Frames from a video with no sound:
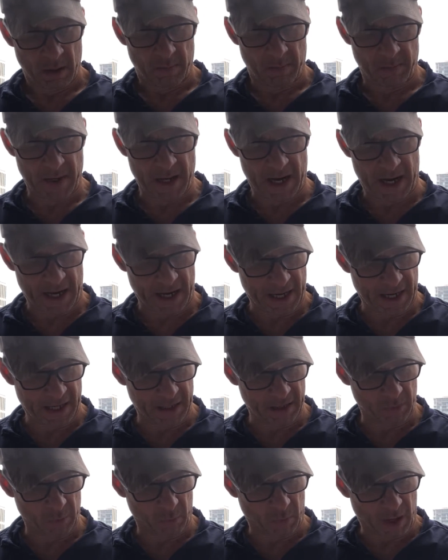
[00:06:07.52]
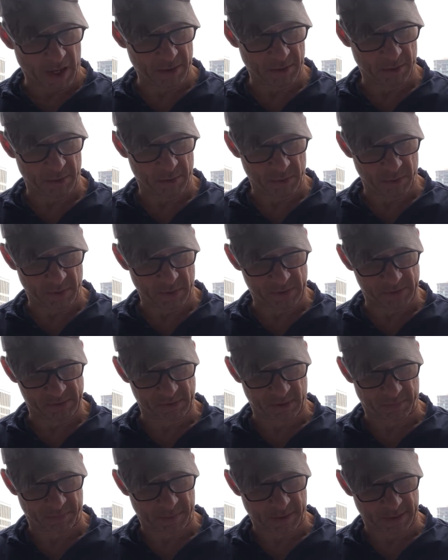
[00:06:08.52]
behind why they're doing
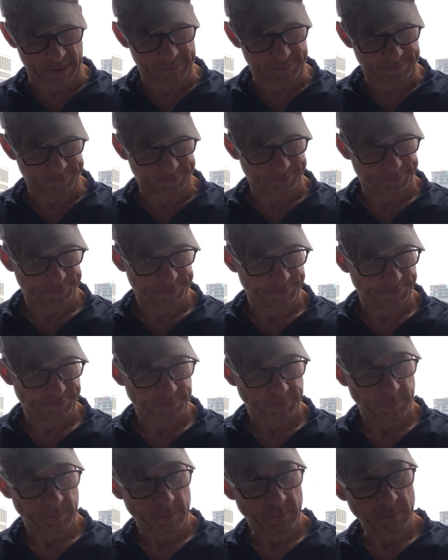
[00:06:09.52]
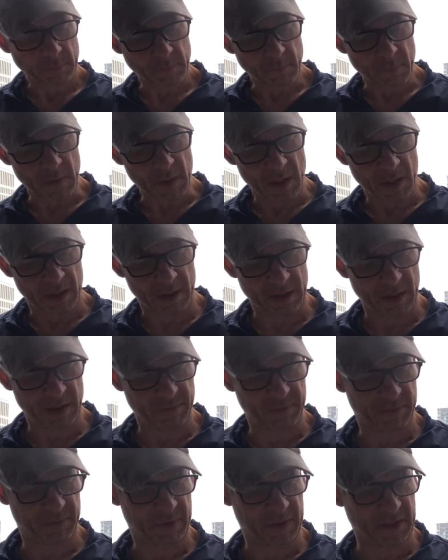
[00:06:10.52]
something.
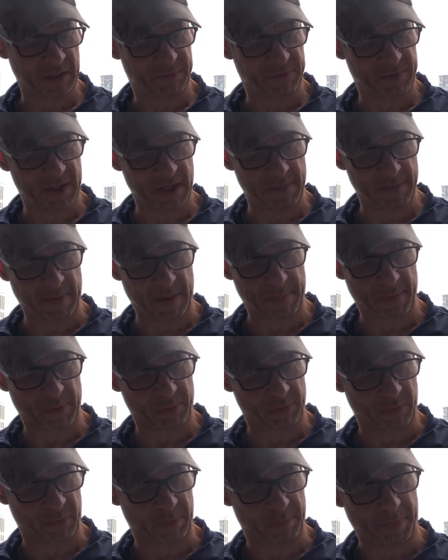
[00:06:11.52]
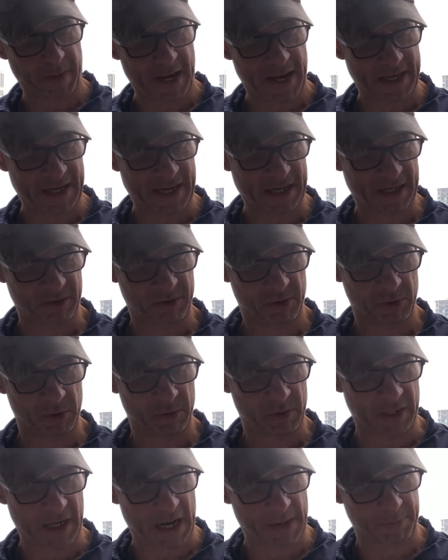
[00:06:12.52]
Give team members with bad attitude
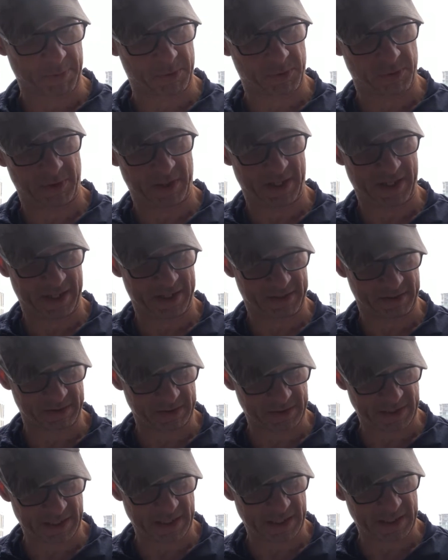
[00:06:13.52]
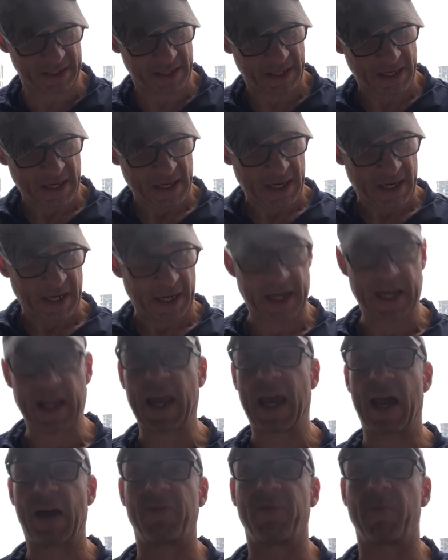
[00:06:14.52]
an opportunity to lead and
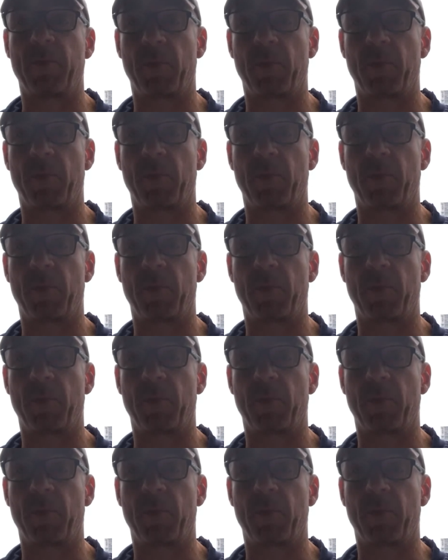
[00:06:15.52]
have